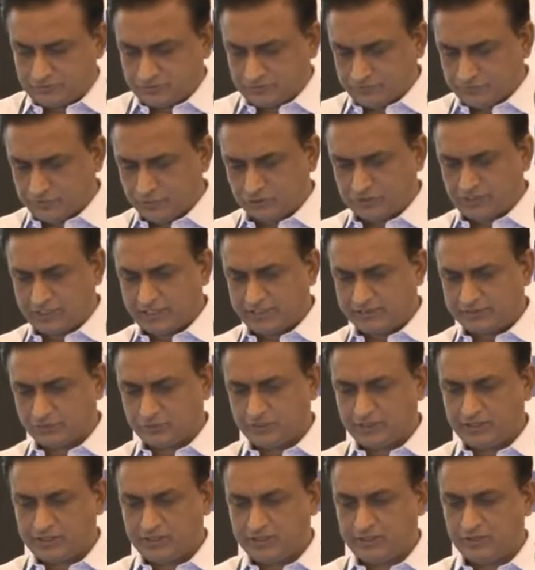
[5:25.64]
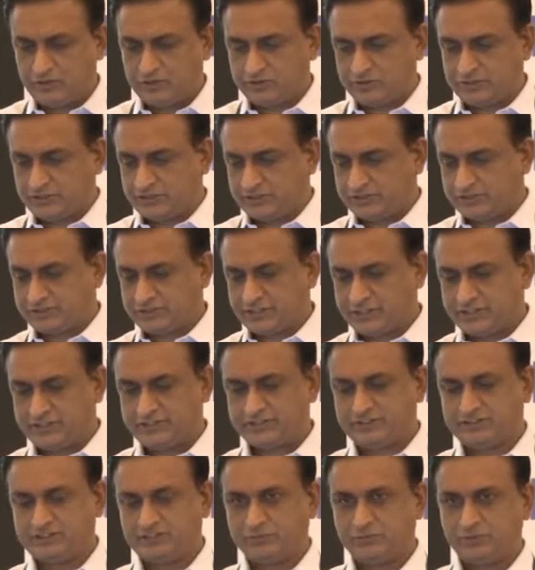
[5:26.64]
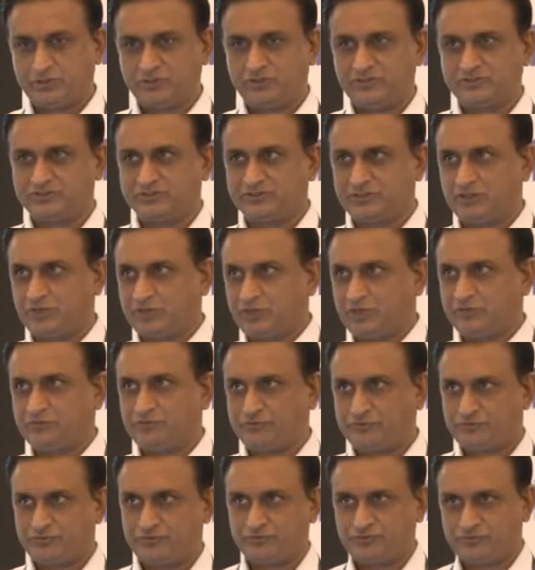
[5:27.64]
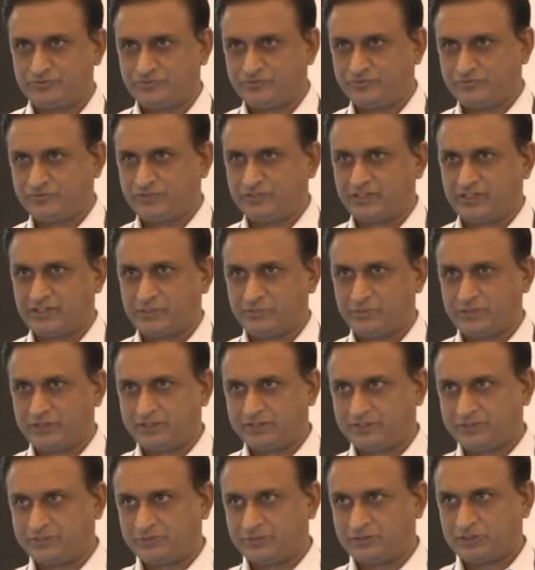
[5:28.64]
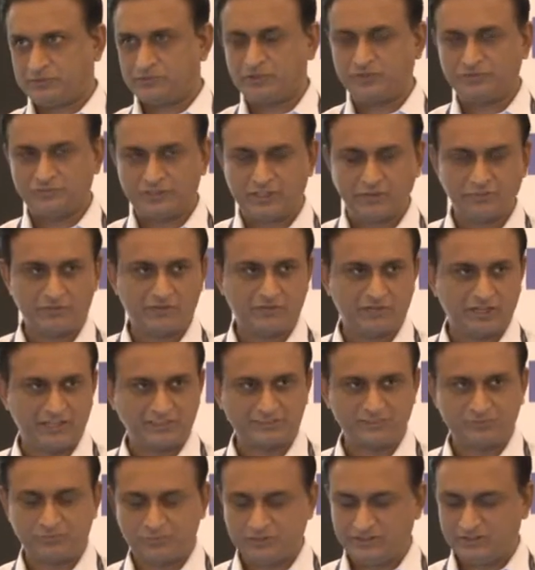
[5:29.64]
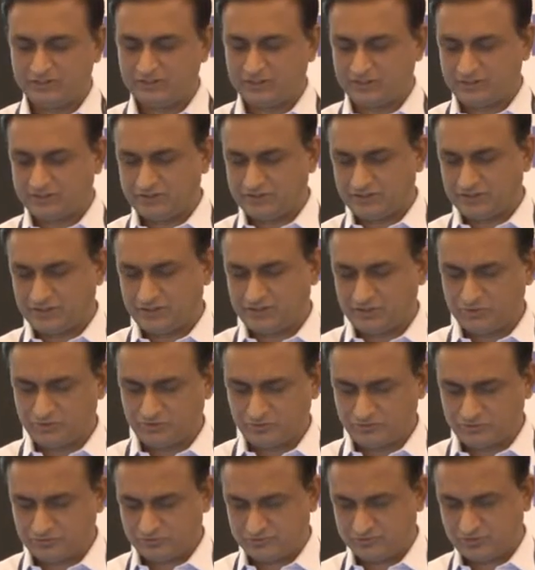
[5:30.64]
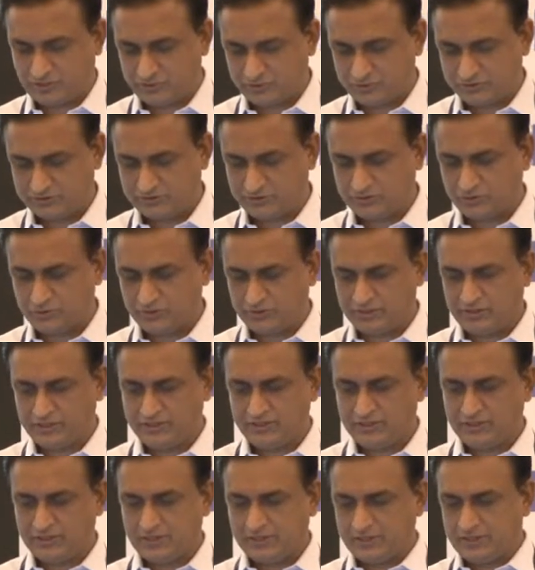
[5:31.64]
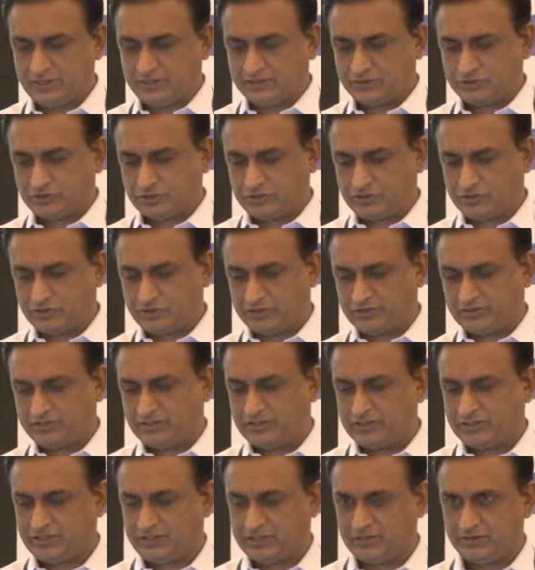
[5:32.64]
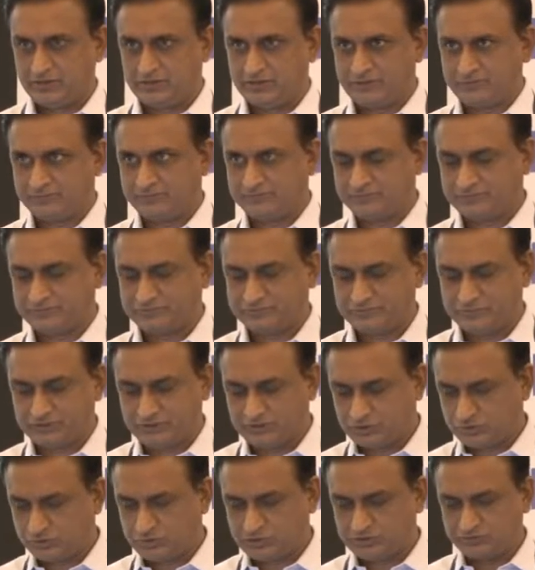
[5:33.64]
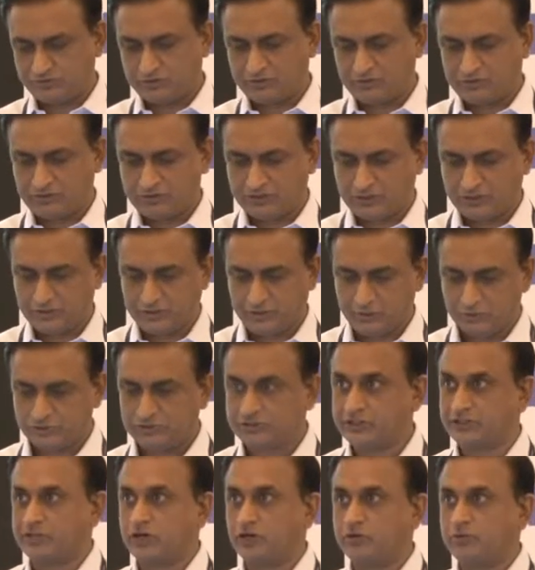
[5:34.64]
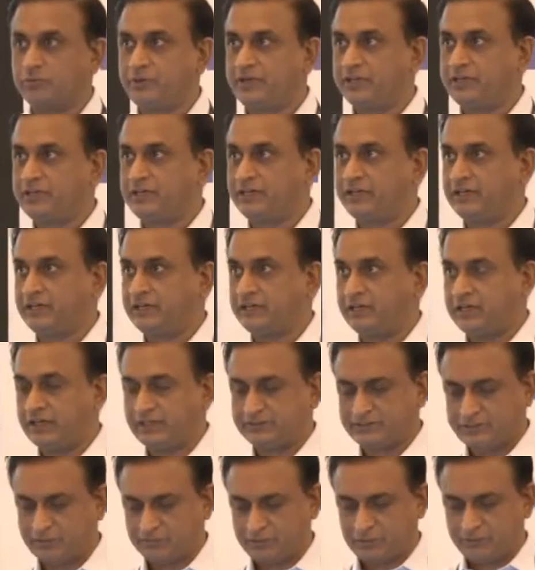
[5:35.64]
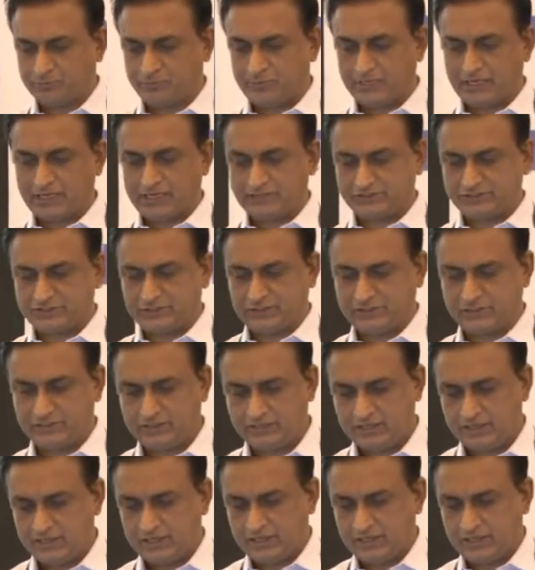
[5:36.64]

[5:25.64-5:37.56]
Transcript: Few slides quickly on the status, because a lot of the participants, some of them have asked me that how is it going. So this was the news, the groundbreaking in September last year.